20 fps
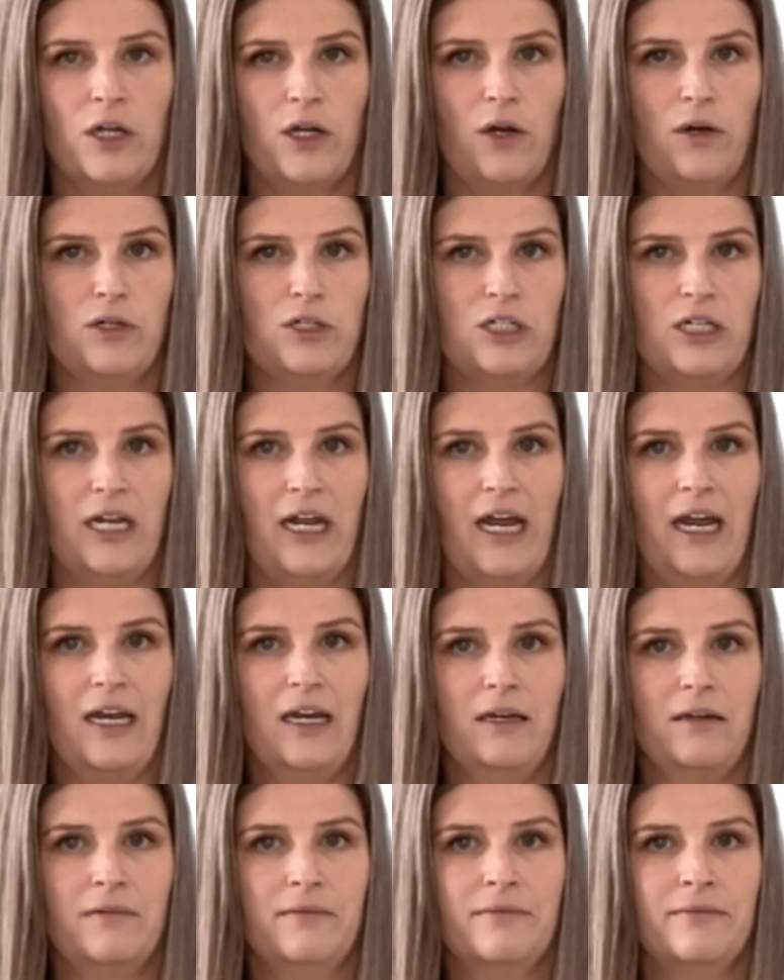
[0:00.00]

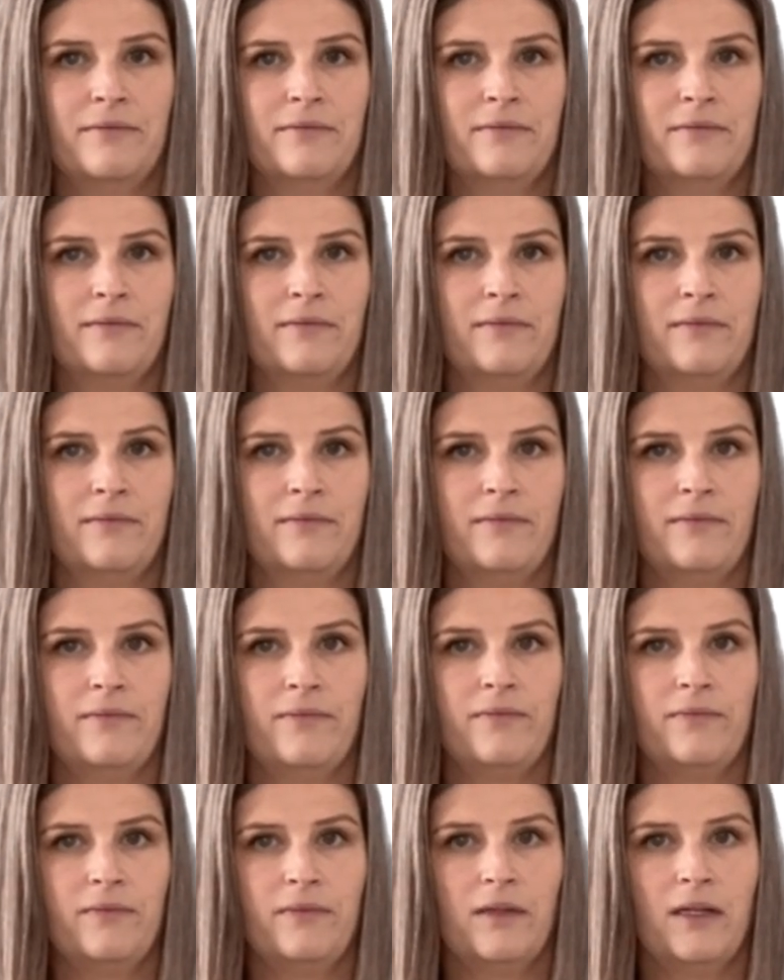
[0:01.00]
negotiate
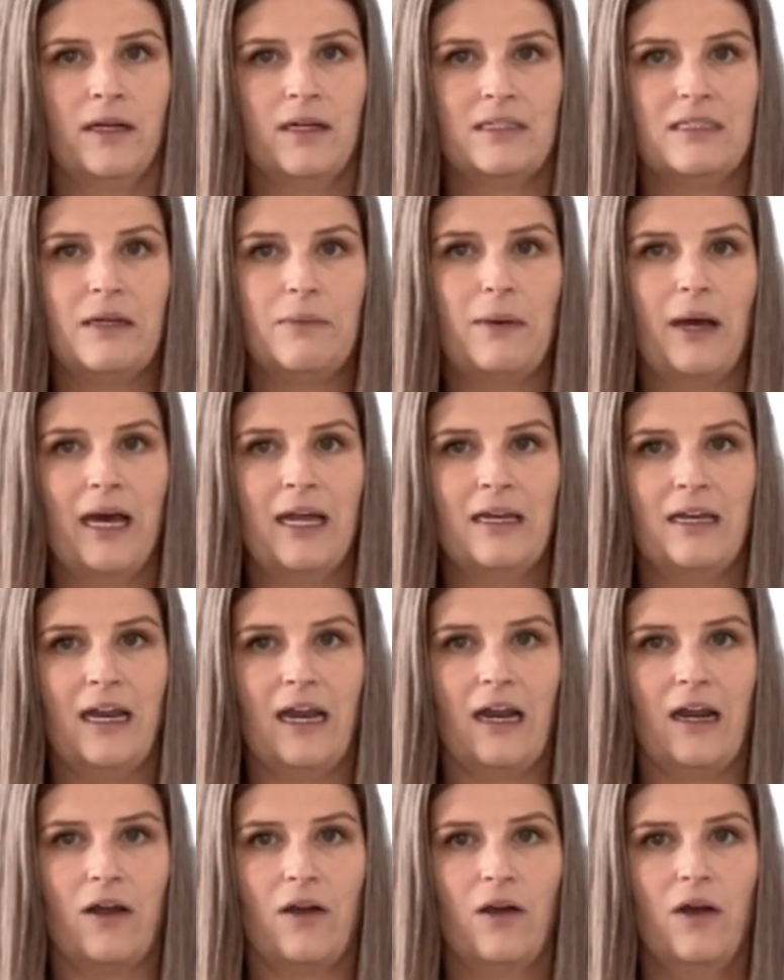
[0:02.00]

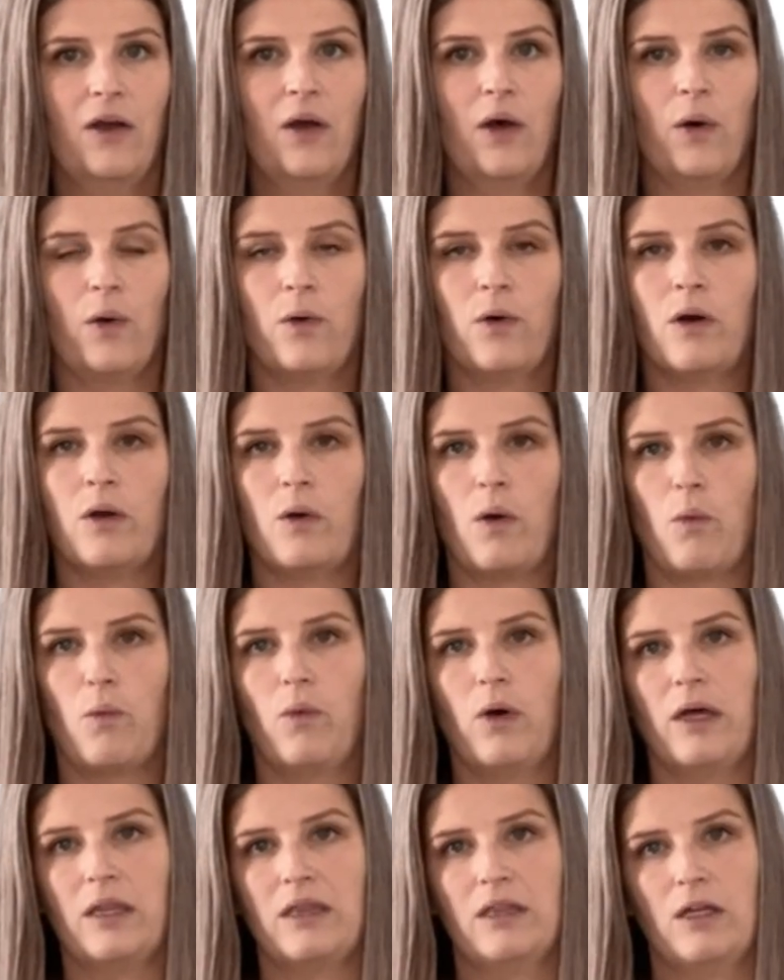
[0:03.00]
depending on
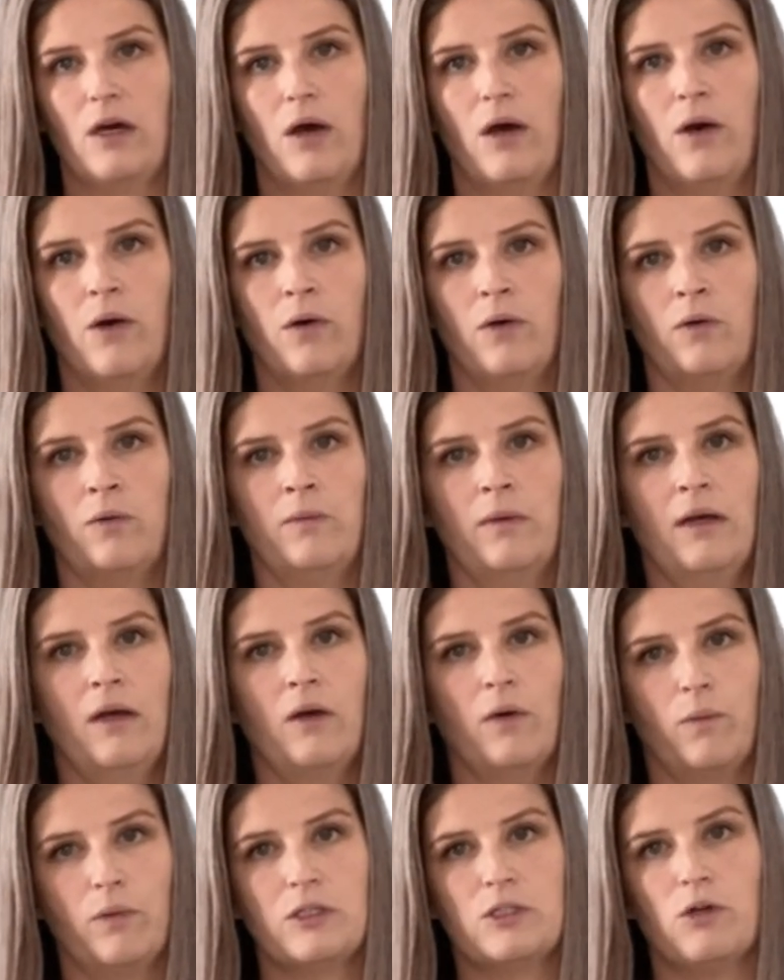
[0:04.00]
what the home
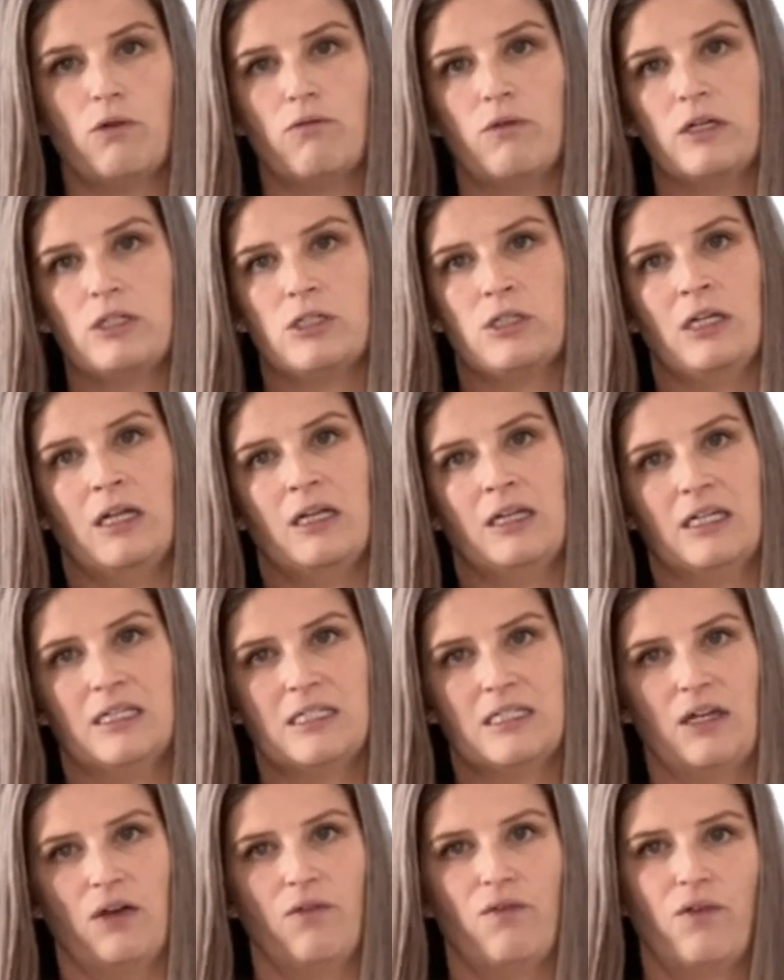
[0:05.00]
was originally
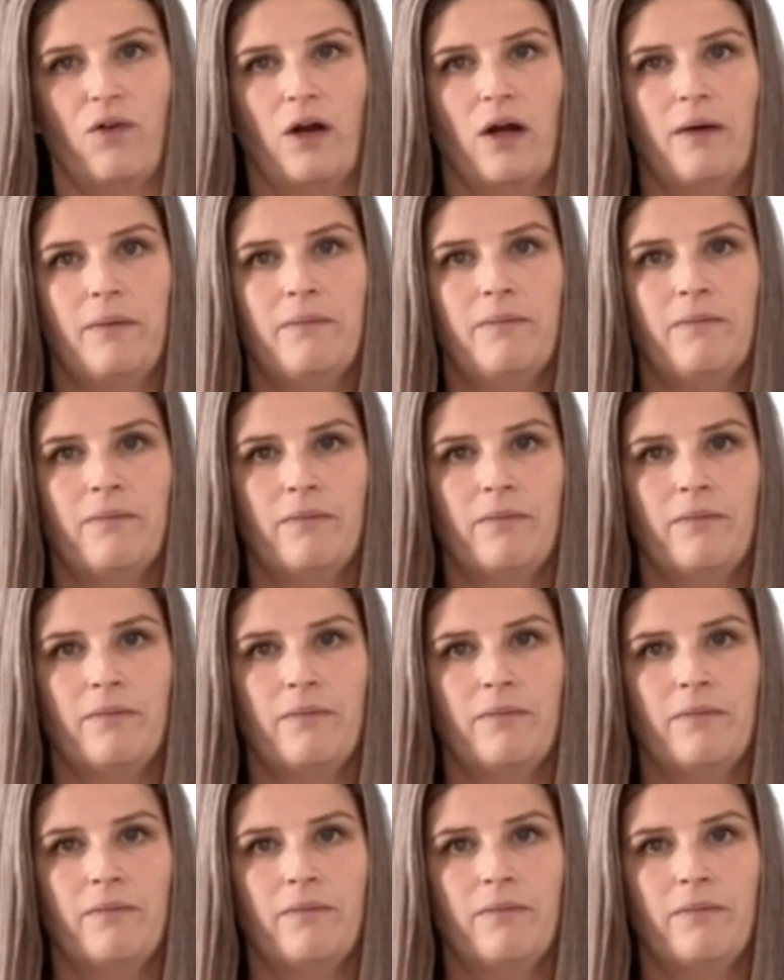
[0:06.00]
listed for.